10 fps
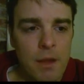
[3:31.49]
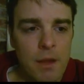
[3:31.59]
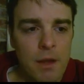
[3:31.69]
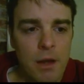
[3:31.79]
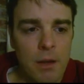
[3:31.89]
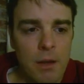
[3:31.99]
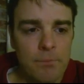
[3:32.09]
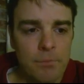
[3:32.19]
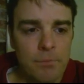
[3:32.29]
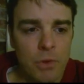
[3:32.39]
um,
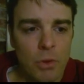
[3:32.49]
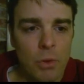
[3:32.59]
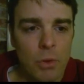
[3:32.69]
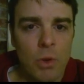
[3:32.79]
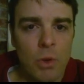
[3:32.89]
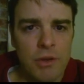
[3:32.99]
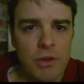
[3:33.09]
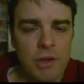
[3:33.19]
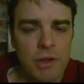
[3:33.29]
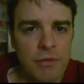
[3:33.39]
or I think you
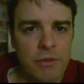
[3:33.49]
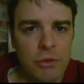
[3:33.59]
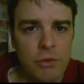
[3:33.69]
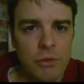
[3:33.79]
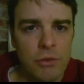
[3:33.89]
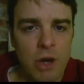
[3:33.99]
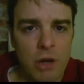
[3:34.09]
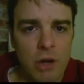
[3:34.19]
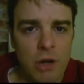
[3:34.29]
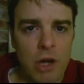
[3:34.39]
can get use the
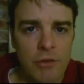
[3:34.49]
online.